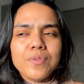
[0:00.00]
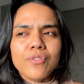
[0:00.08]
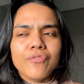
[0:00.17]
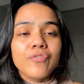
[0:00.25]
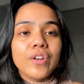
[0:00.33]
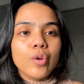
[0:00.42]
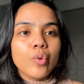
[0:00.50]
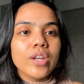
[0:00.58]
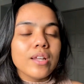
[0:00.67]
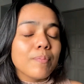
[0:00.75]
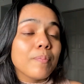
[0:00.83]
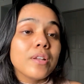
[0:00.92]
So frequent
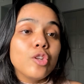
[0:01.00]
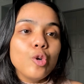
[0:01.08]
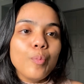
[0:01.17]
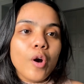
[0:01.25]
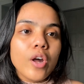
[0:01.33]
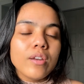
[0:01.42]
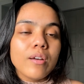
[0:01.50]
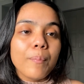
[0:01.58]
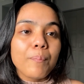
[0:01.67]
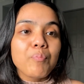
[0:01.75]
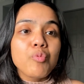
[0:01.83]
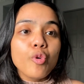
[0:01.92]
newborn
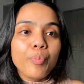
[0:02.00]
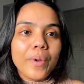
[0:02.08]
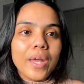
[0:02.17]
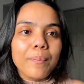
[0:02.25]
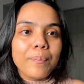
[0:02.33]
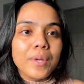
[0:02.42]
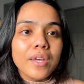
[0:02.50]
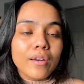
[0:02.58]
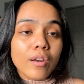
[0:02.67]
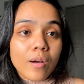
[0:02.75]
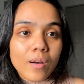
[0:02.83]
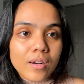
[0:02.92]
poop and pee a
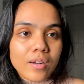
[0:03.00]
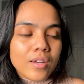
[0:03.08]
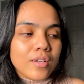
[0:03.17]
lot,